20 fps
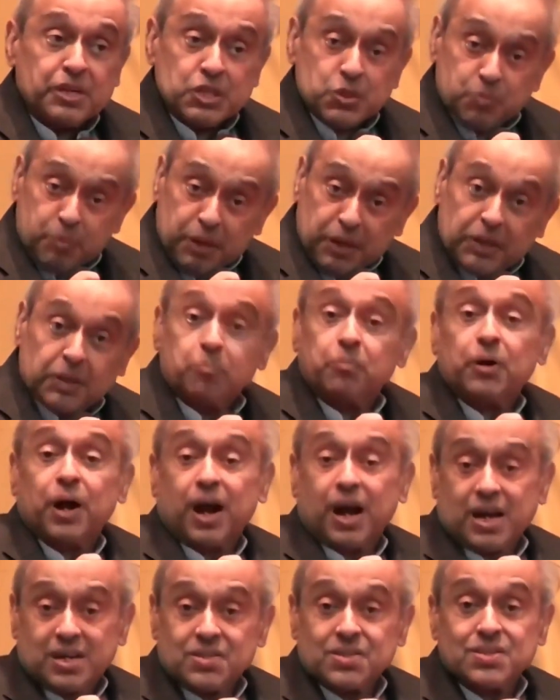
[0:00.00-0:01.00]
has paid the
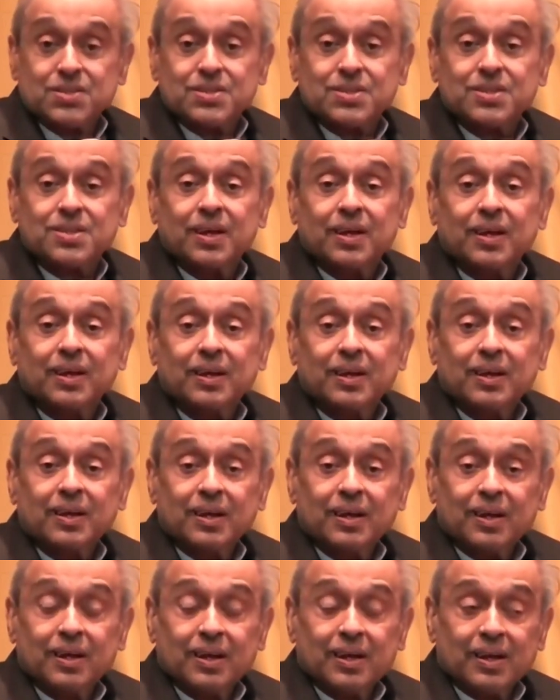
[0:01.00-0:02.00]
price.
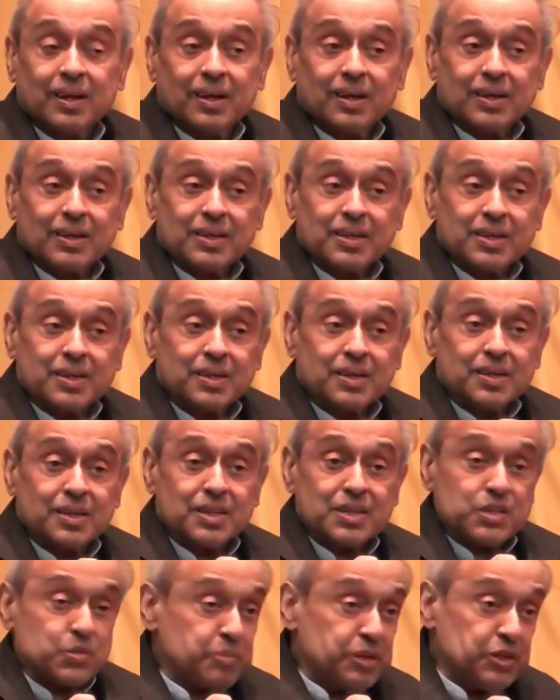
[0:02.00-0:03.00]

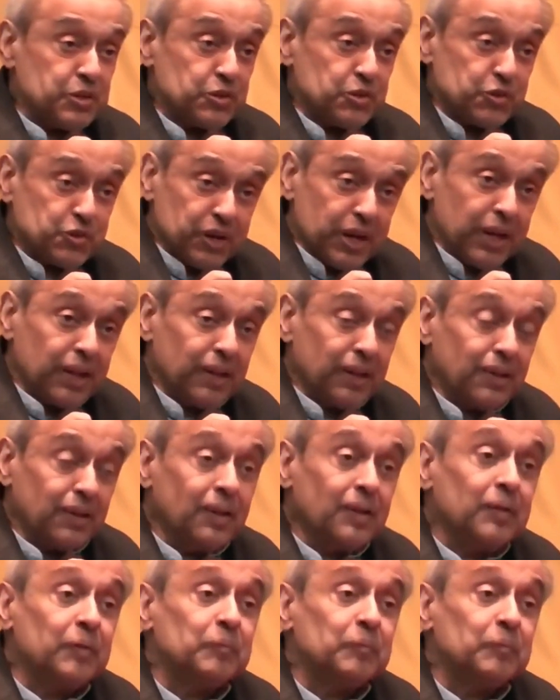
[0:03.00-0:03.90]
He's been to jail